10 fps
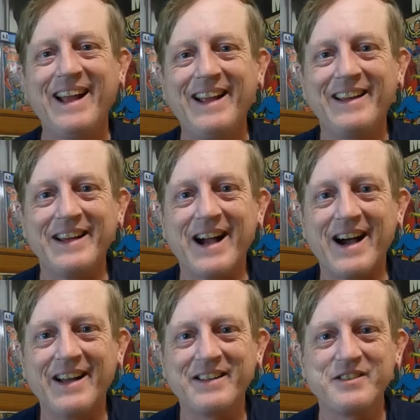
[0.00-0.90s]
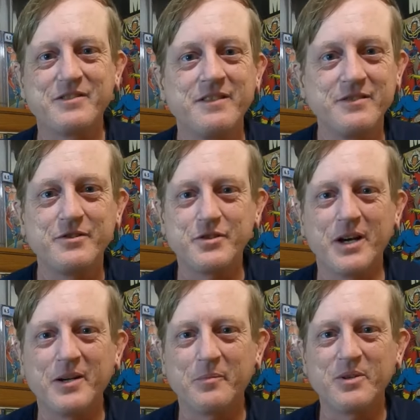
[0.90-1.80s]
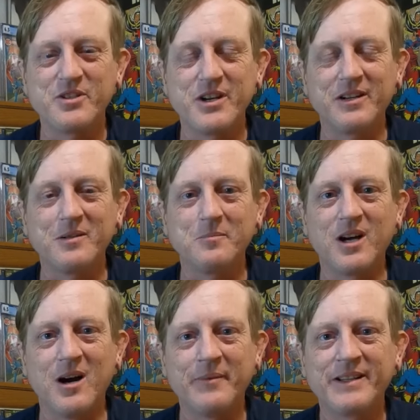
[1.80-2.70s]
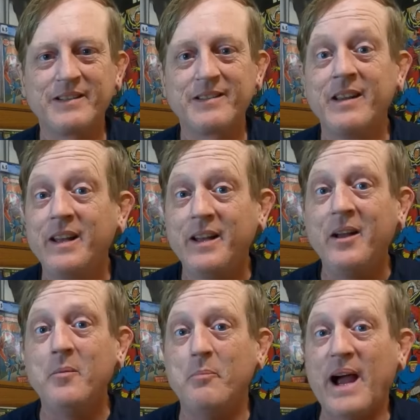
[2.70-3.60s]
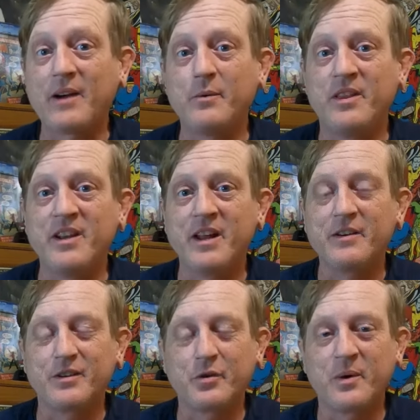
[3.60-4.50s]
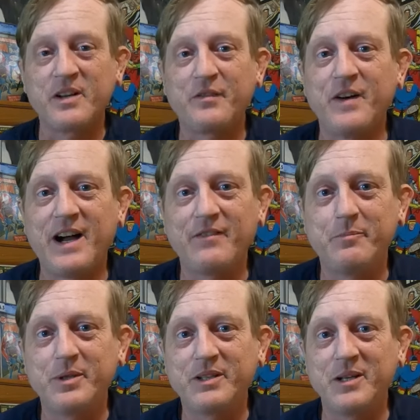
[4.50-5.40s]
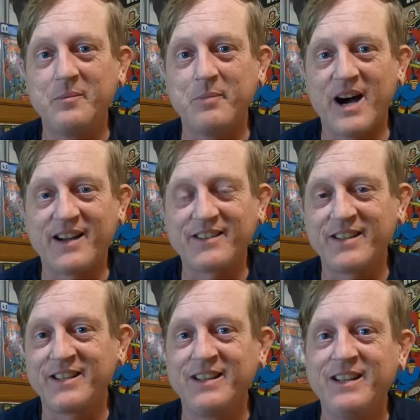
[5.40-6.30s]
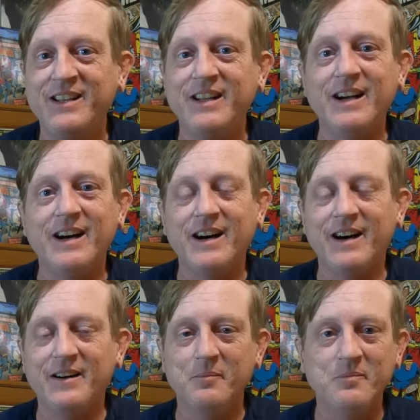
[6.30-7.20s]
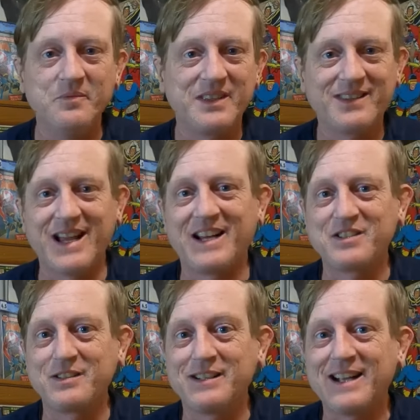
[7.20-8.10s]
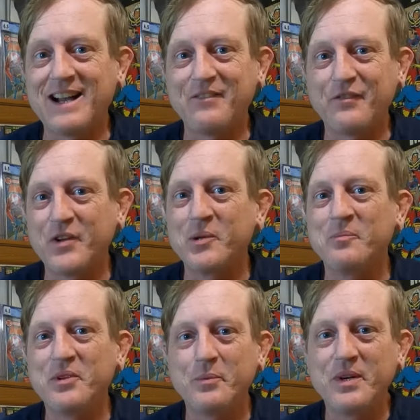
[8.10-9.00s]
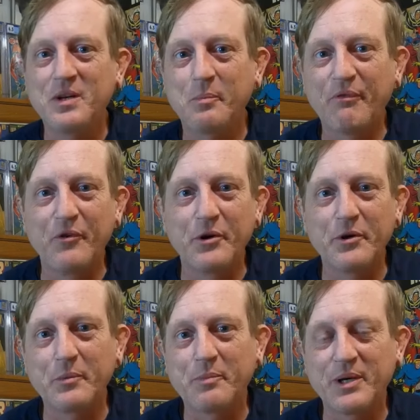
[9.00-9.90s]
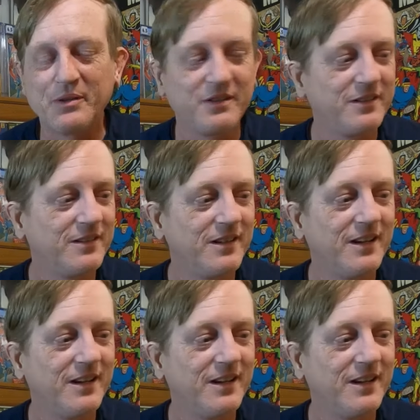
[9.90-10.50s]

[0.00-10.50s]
Hey guys, Jacob with Jacob Comics, back with another 25 book unboxing. Uh, it's actually got filmed the week before it'll post.